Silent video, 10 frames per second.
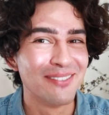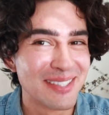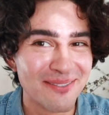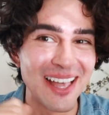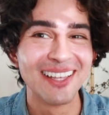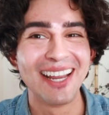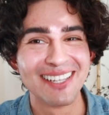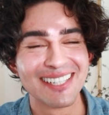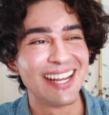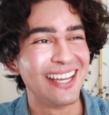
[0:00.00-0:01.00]
Give me some
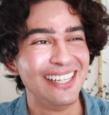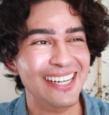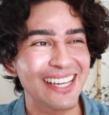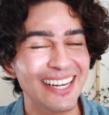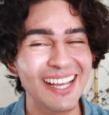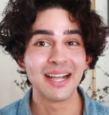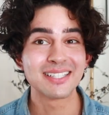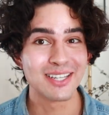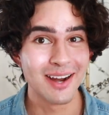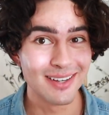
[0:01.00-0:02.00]
validation, I need it. Back
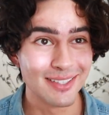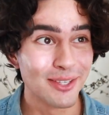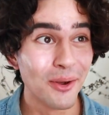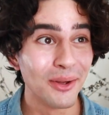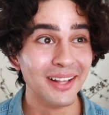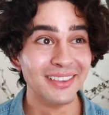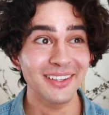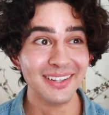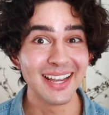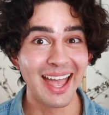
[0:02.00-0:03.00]
to chairs, so
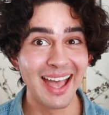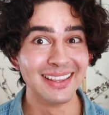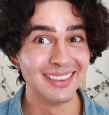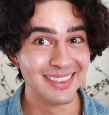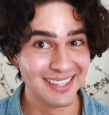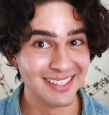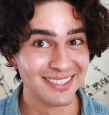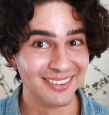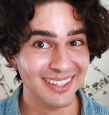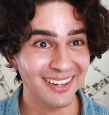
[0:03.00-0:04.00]
look at
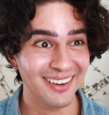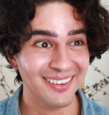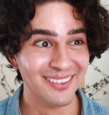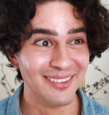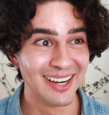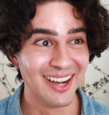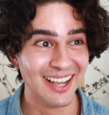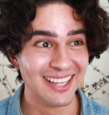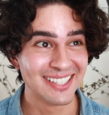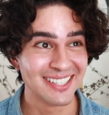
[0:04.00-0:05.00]
this one. Oh my
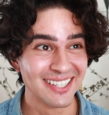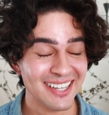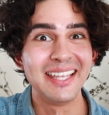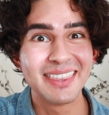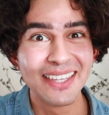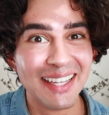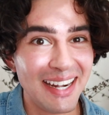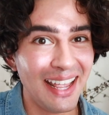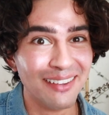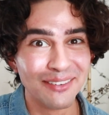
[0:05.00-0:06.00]
gosh.
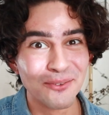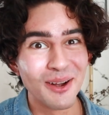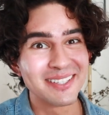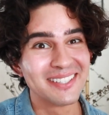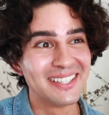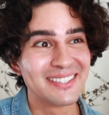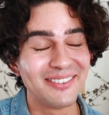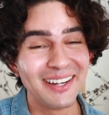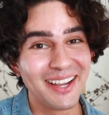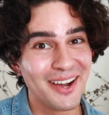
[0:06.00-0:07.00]
Ethan, if you're watching this
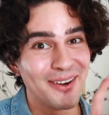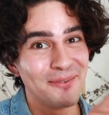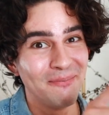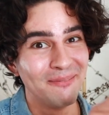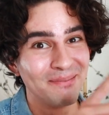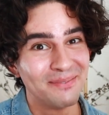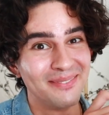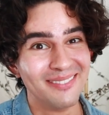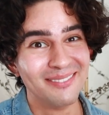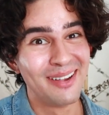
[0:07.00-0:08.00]
video,
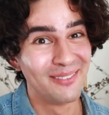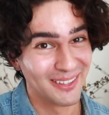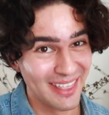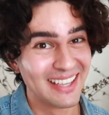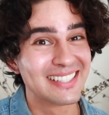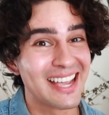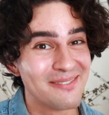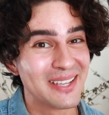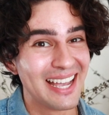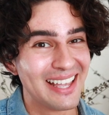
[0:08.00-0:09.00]
my birthday is
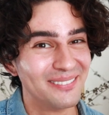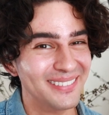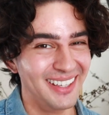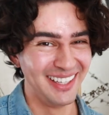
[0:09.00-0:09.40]
coming up.